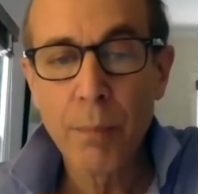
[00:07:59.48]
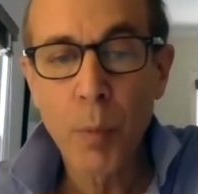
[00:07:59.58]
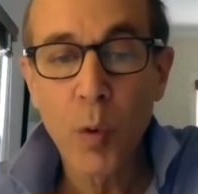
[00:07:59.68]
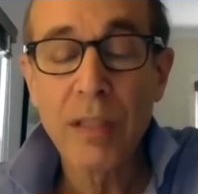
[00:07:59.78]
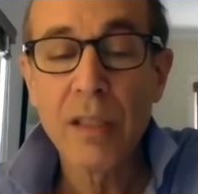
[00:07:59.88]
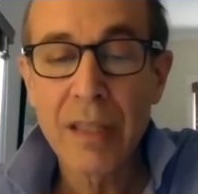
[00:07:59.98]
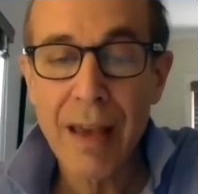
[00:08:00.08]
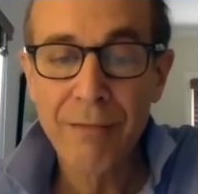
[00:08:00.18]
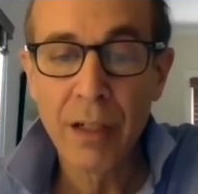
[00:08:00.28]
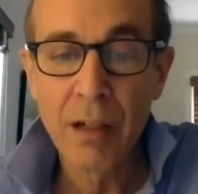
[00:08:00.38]

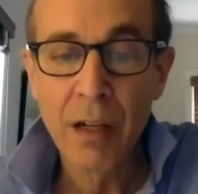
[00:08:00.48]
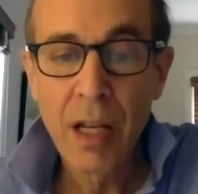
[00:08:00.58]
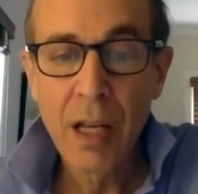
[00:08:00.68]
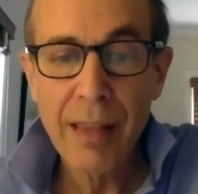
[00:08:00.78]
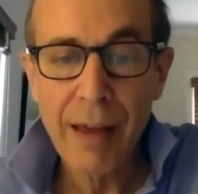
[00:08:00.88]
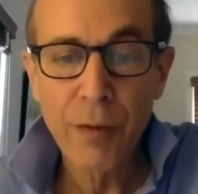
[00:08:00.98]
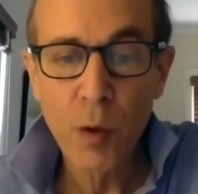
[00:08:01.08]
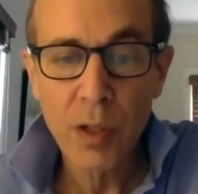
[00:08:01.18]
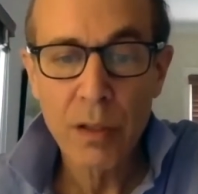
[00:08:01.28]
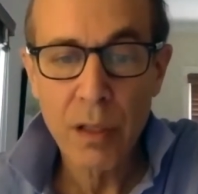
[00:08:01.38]
8.7 that
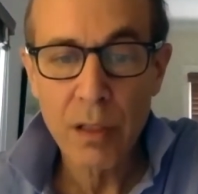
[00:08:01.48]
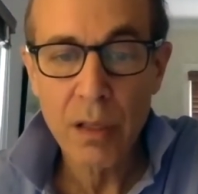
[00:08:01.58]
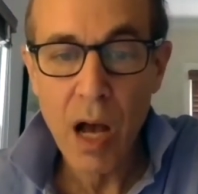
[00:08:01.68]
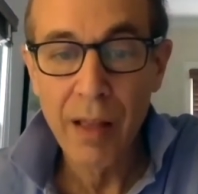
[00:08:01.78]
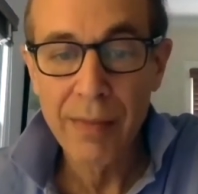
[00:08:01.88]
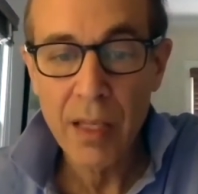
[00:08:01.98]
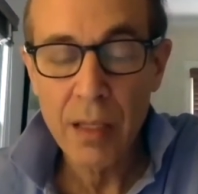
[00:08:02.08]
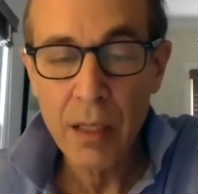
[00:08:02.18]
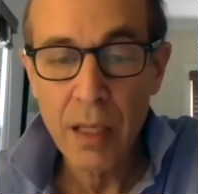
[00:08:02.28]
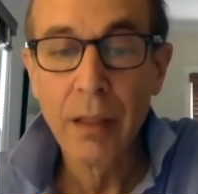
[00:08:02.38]
focuses on the
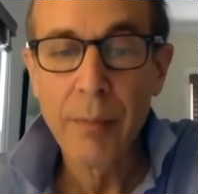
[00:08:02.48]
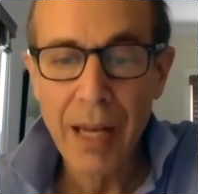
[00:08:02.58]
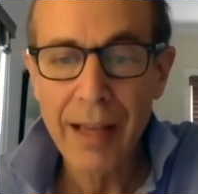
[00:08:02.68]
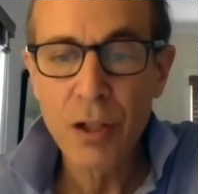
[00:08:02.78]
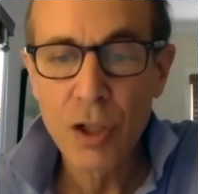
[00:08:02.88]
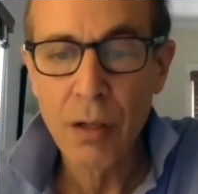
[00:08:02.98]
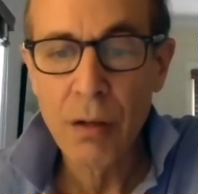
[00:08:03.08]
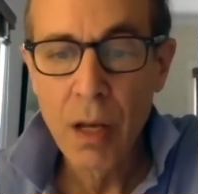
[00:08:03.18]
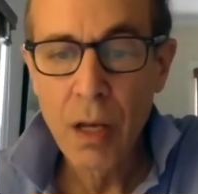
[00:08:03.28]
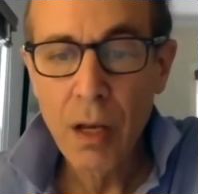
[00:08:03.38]
elimination
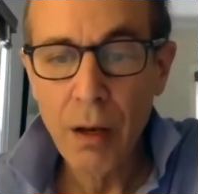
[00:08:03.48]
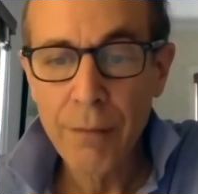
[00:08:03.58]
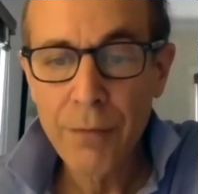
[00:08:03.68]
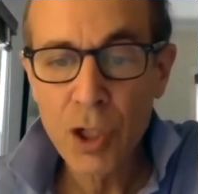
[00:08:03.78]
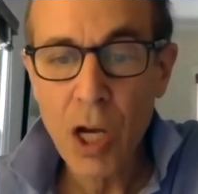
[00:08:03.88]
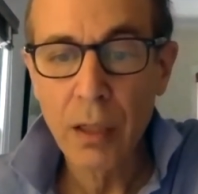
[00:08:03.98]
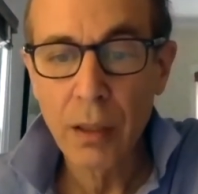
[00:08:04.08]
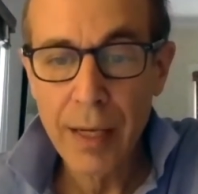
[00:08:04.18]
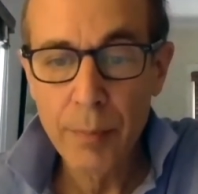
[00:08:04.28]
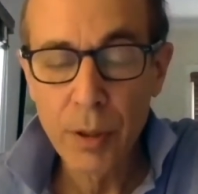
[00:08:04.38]
of child
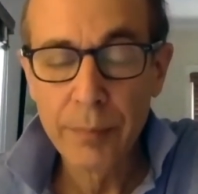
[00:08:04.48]
labor.